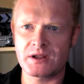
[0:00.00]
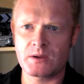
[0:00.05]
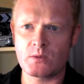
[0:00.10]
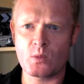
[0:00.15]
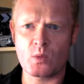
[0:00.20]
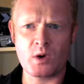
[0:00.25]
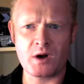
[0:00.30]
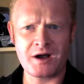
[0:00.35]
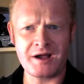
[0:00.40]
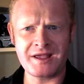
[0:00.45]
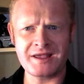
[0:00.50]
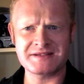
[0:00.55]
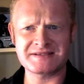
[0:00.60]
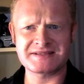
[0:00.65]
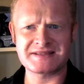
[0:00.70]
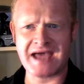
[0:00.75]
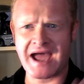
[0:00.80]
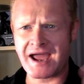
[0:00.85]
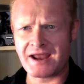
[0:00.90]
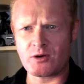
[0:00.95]
we're like, why
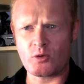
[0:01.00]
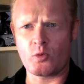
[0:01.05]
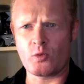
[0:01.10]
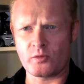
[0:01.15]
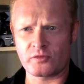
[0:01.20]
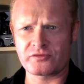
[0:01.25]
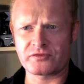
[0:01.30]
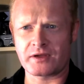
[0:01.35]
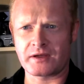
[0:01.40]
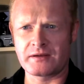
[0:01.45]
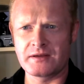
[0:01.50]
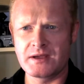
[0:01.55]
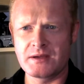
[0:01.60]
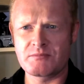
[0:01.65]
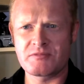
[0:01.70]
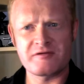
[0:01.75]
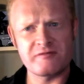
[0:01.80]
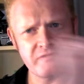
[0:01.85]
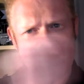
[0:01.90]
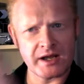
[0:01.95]
is that author
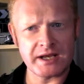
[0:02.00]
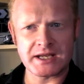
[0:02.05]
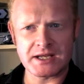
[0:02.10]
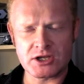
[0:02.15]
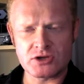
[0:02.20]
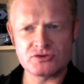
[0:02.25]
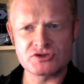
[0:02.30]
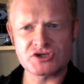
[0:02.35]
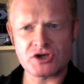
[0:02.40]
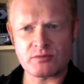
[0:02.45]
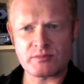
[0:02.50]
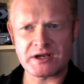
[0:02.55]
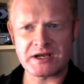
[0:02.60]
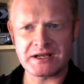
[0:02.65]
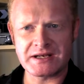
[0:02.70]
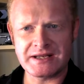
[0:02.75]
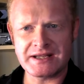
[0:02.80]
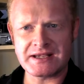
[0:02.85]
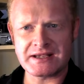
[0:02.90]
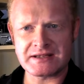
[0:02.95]
providing you so
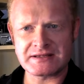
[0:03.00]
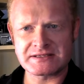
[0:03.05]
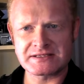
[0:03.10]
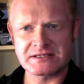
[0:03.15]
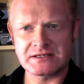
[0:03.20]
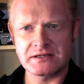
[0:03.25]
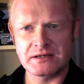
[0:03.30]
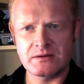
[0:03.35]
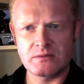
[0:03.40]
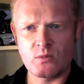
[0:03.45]
many leads?